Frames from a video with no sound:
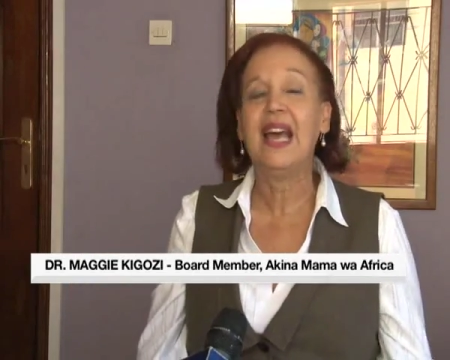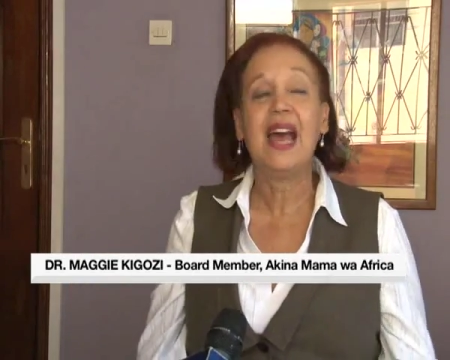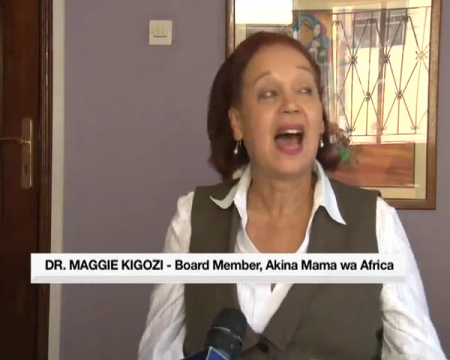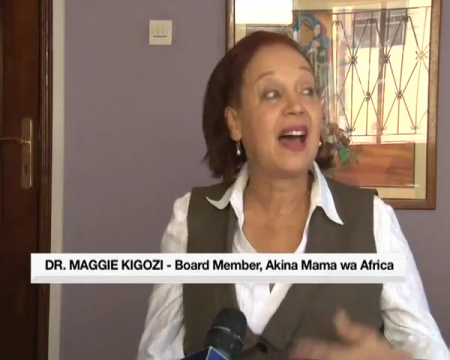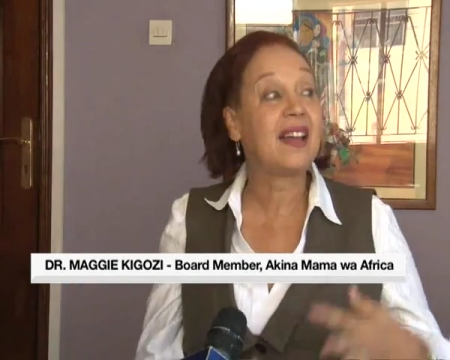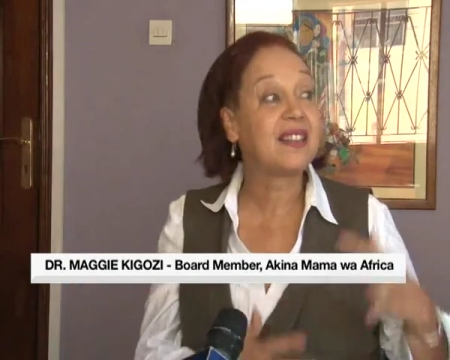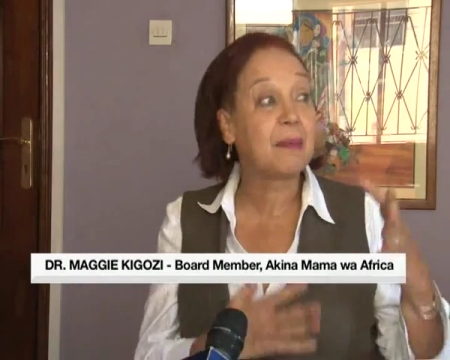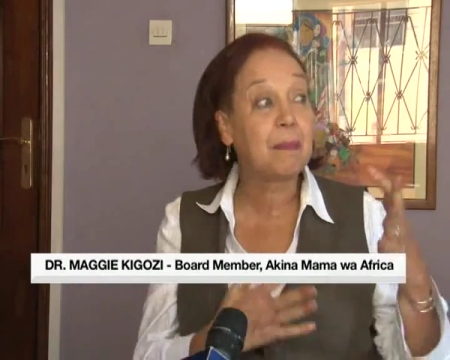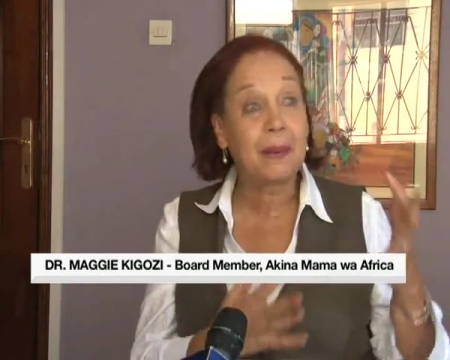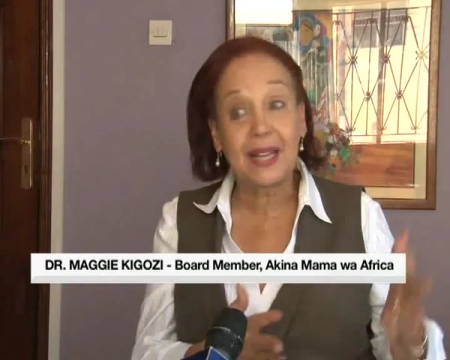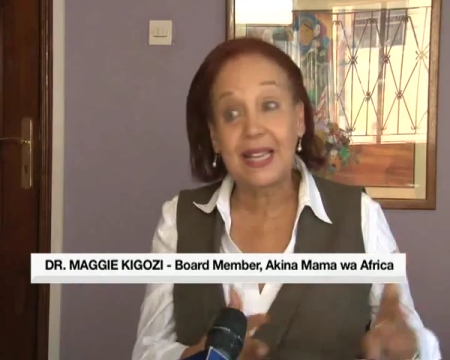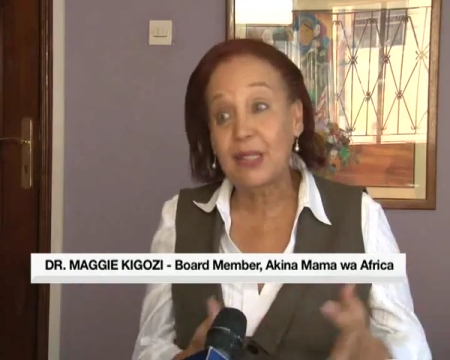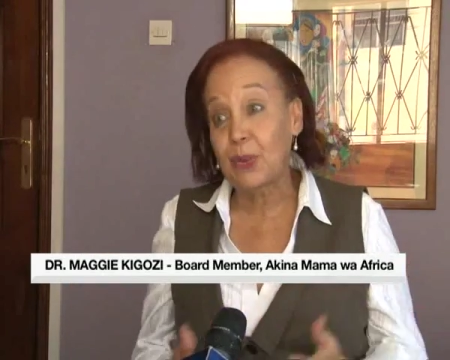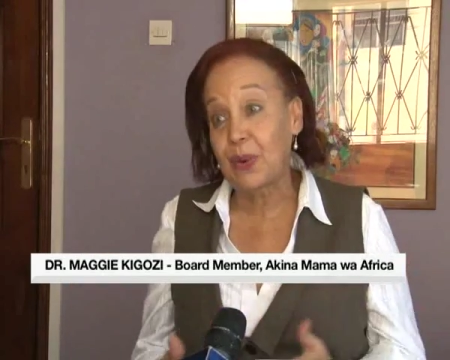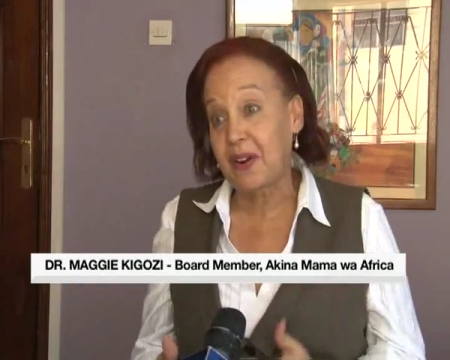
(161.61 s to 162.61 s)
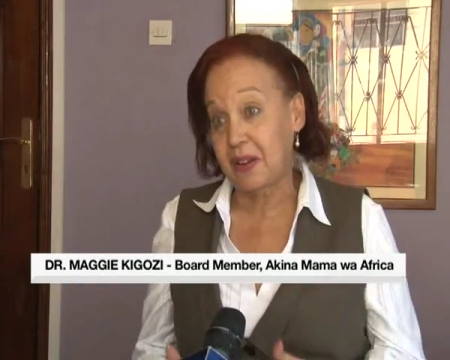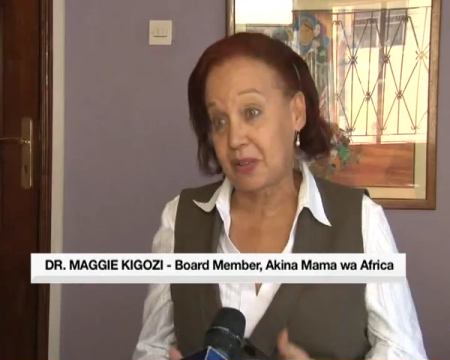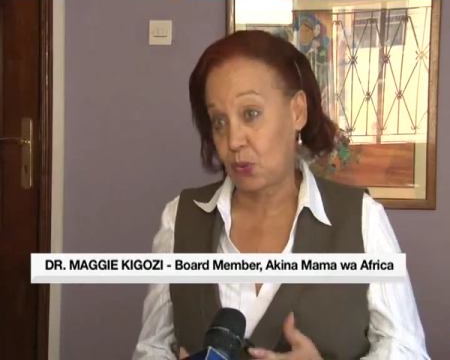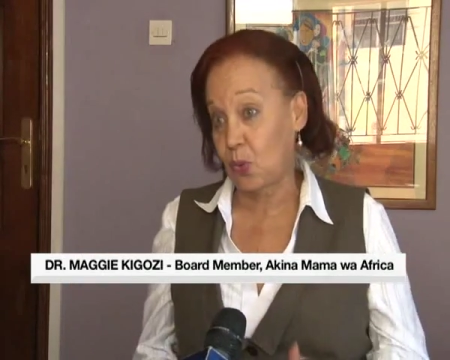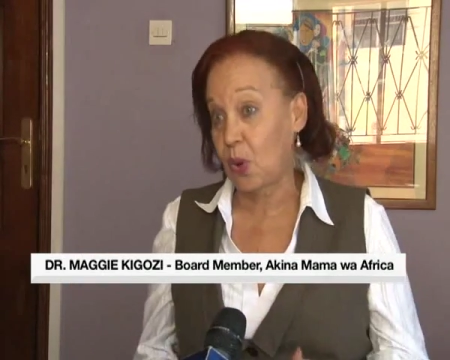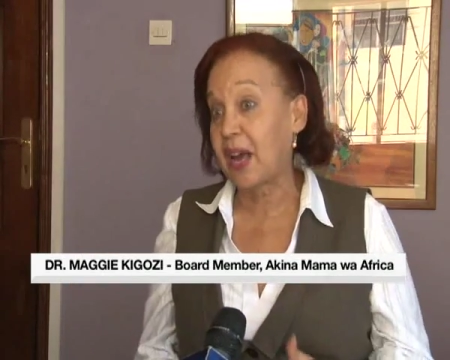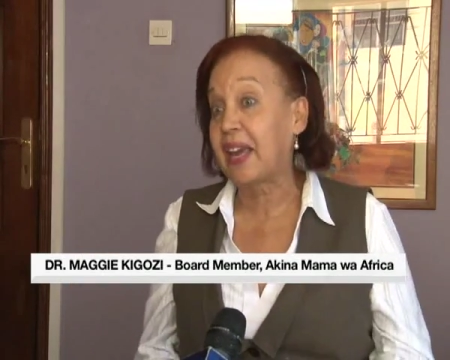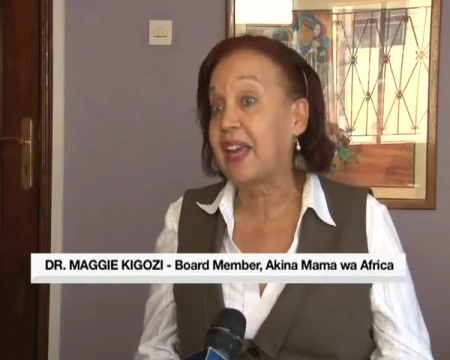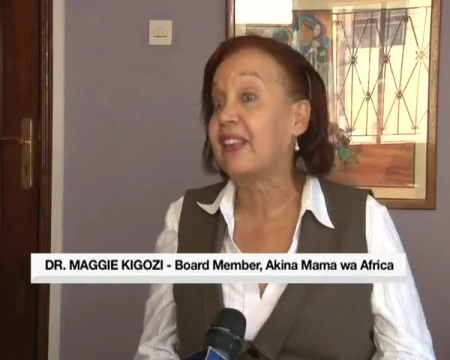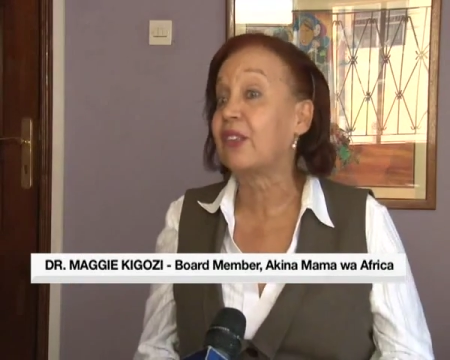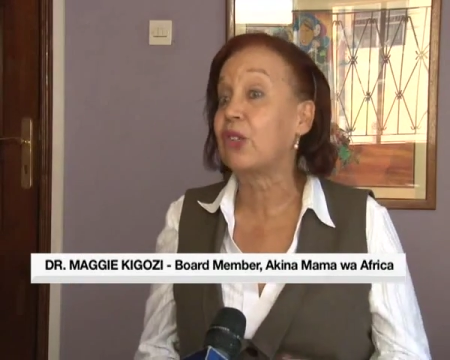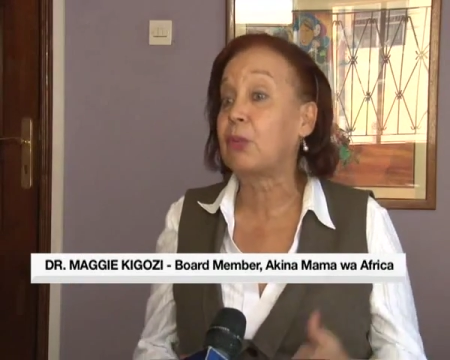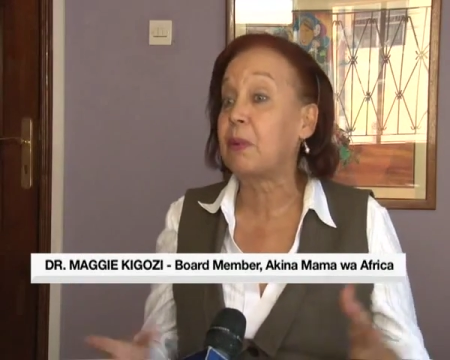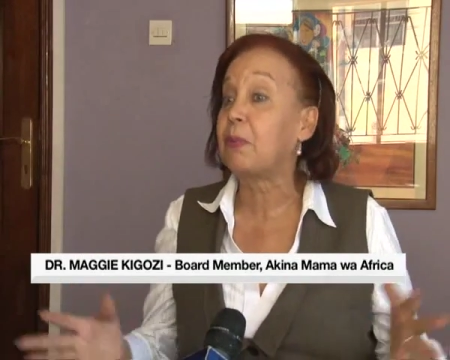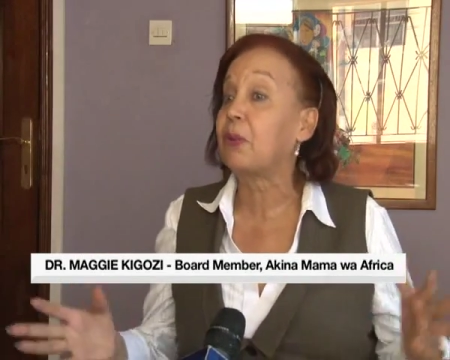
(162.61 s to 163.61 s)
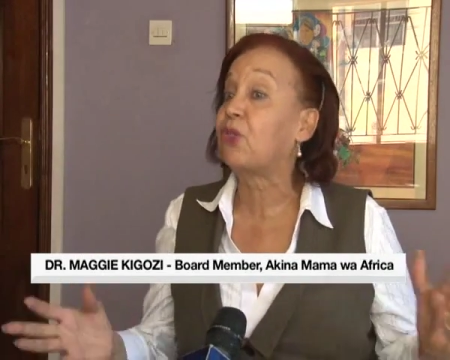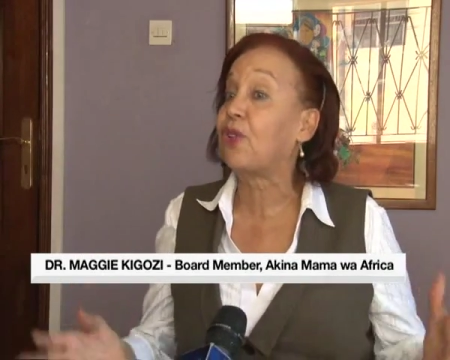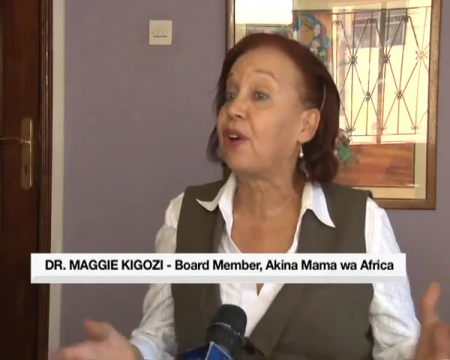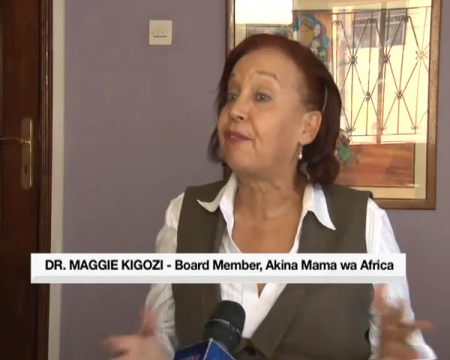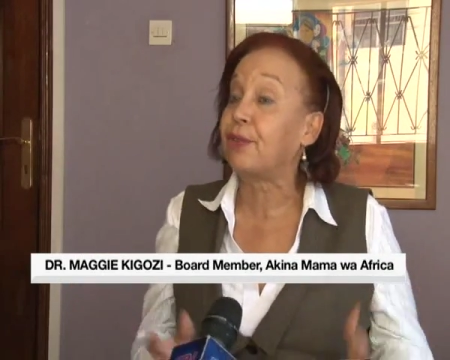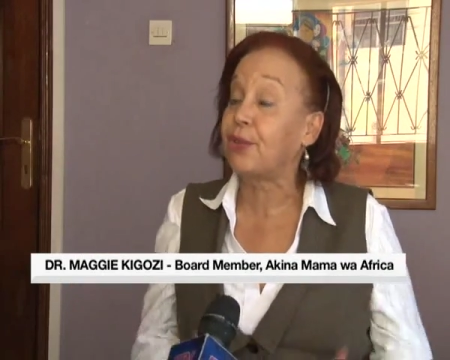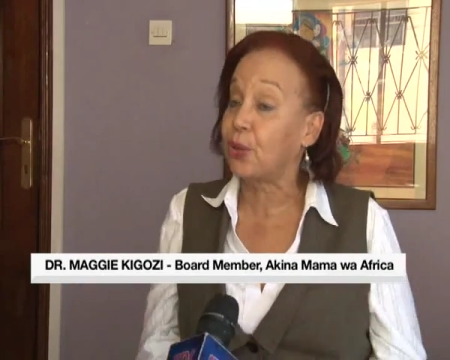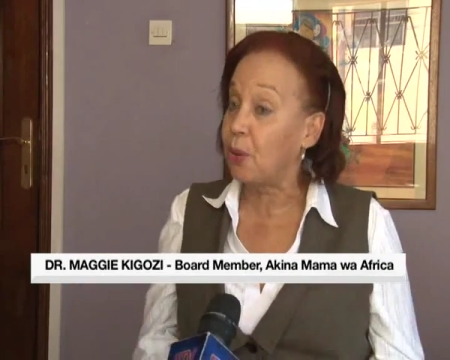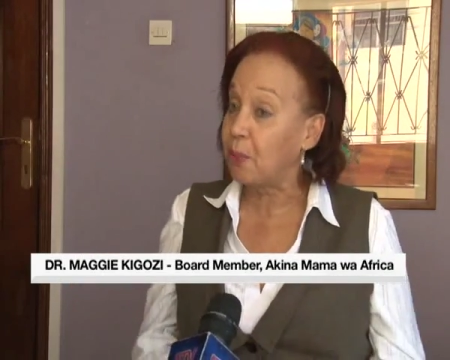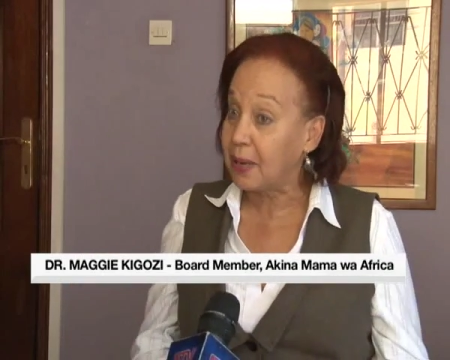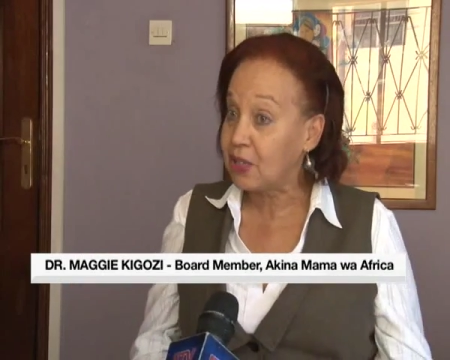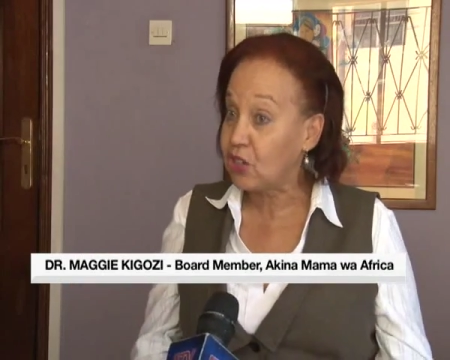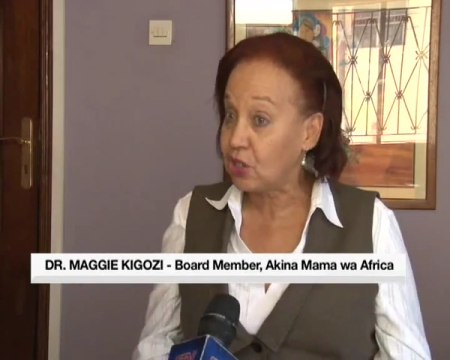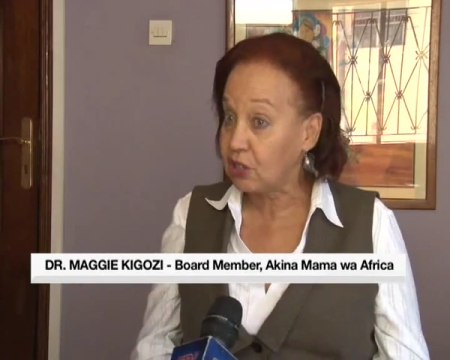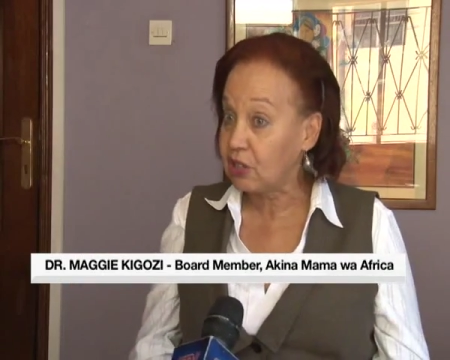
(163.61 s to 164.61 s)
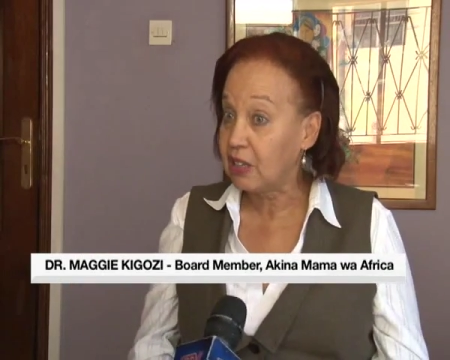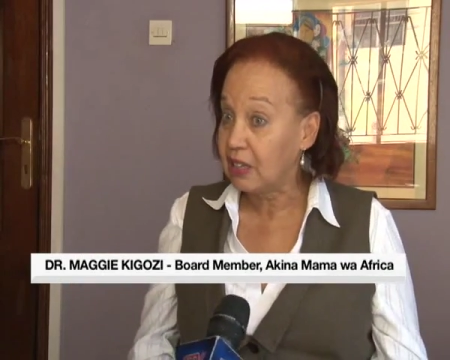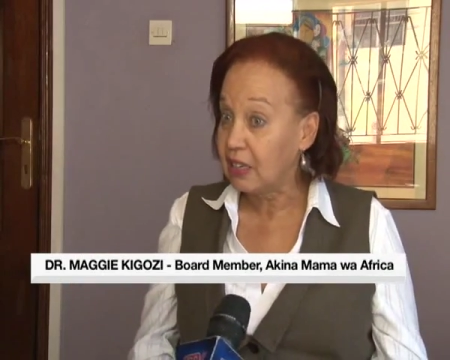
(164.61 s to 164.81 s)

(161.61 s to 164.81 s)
And the place where I was working, those people travel so much